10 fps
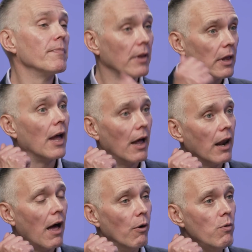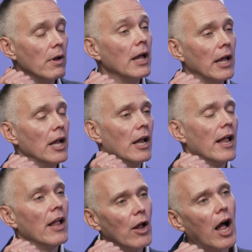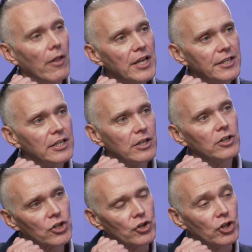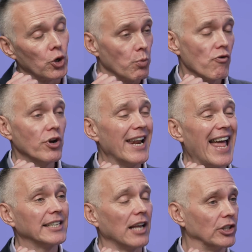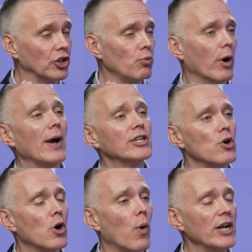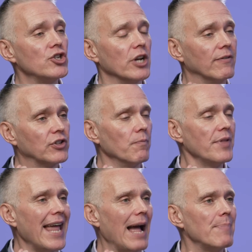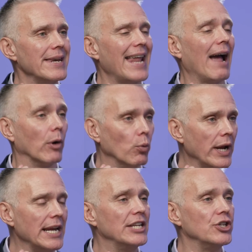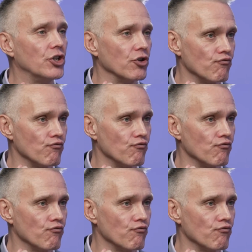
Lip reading: Hello. Yeah. This is such and such. We're running an exercise. I just want to ask you a question. If something happened now and we needed you to